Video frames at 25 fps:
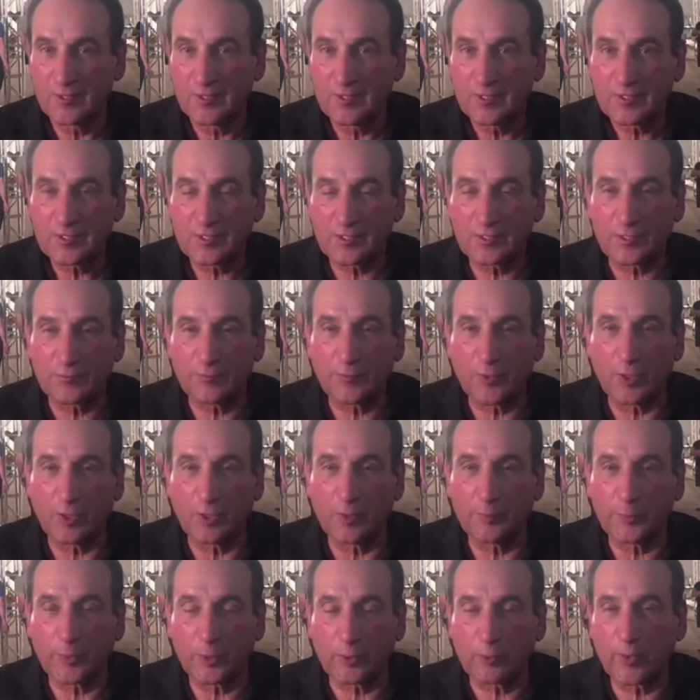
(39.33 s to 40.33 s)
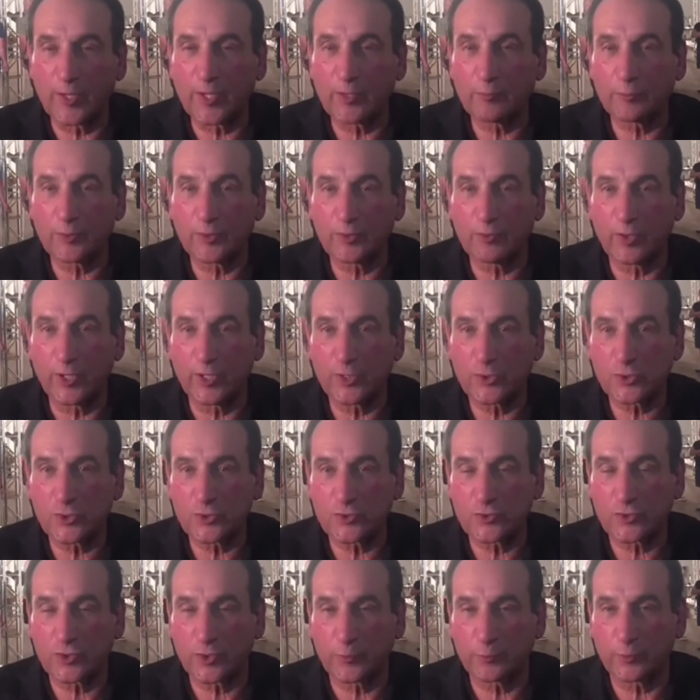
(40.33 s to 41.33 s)
to develop a great
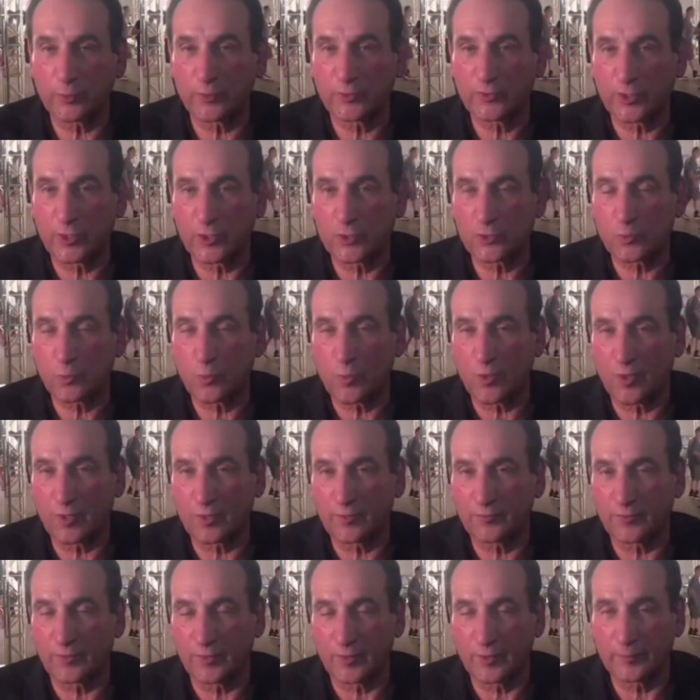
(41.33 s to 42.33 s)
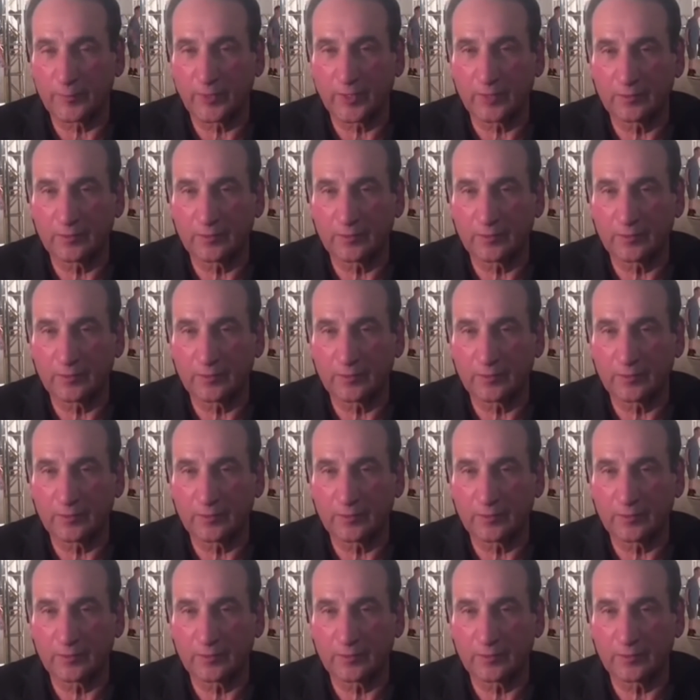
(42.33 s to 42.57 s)
relationship with each one of them, and